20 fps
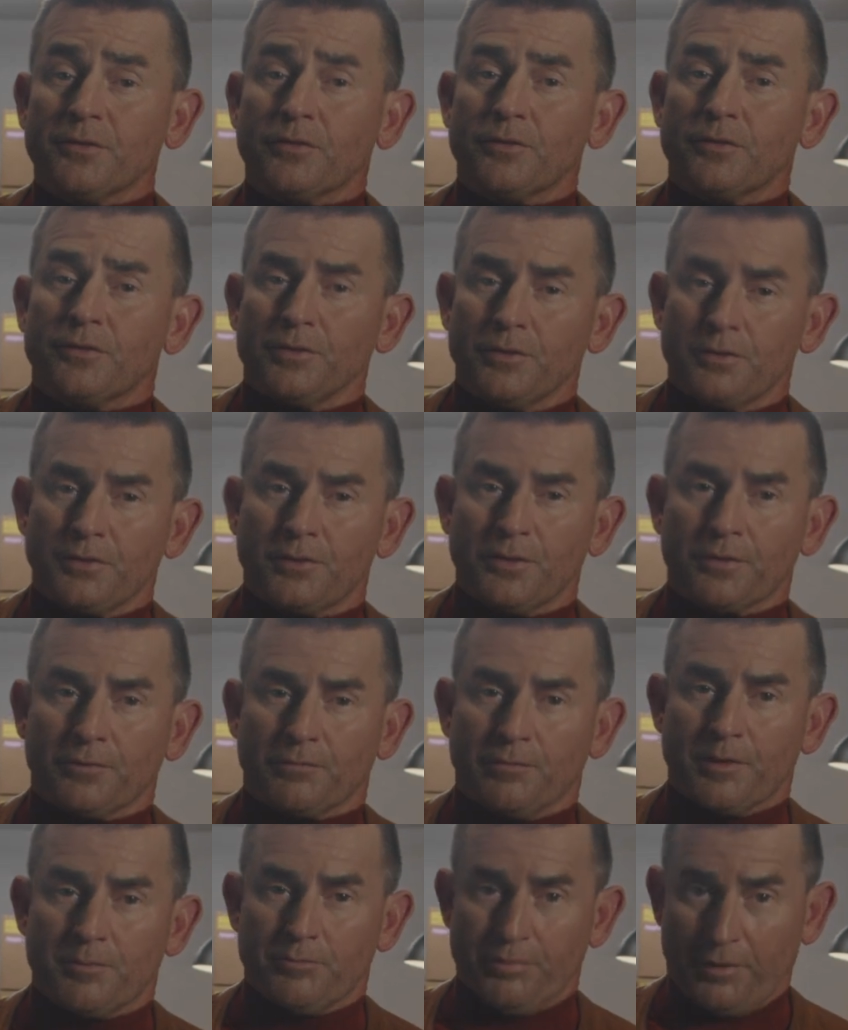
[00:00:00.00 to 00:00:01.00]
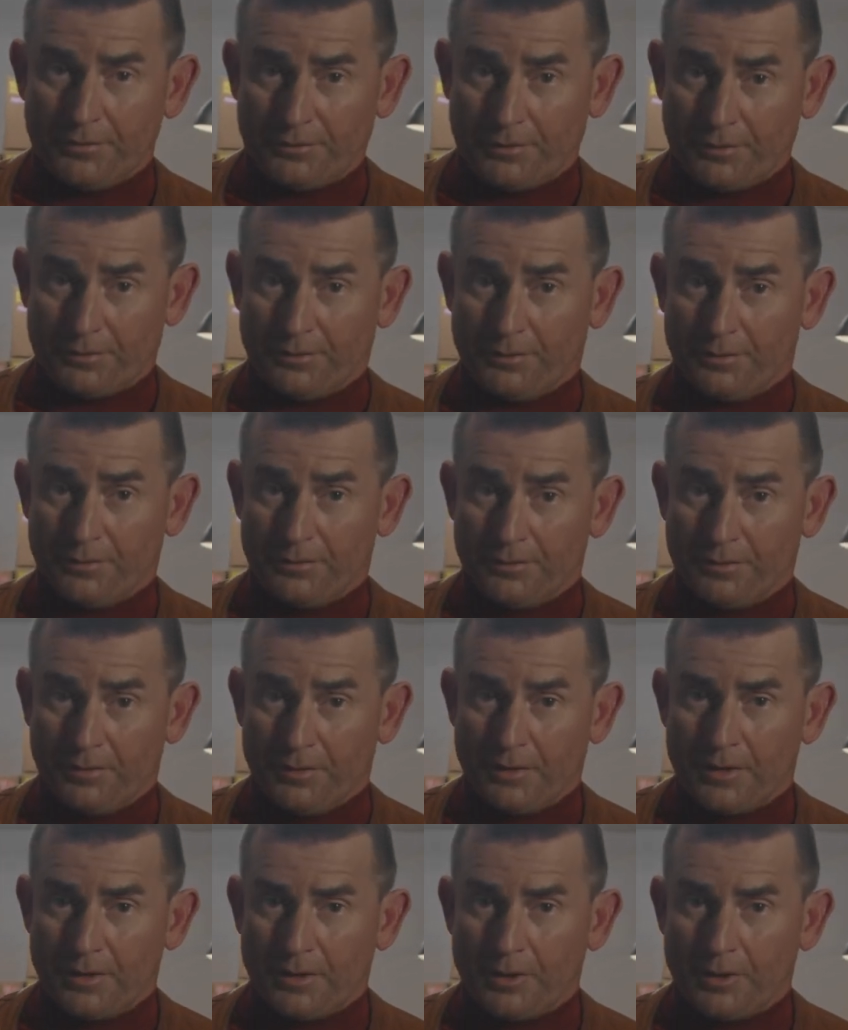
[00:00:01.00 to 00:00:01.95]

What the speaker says: are two discrete processes,